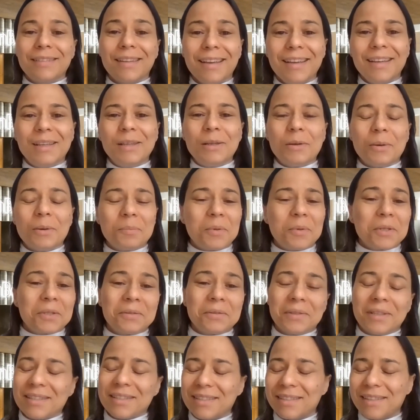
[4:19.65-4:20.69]
taking
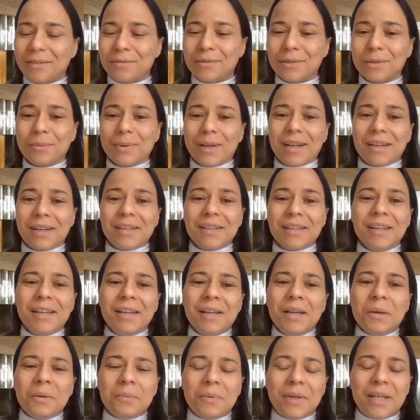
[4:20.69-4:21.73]
opportunities everywhere
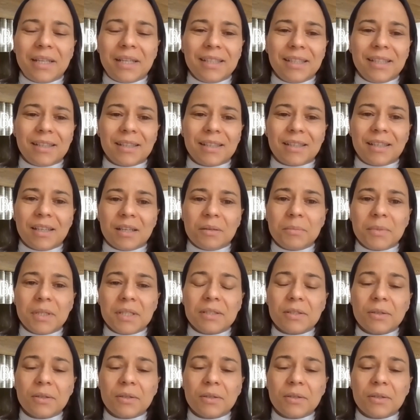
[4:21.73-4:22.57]
where they are coming.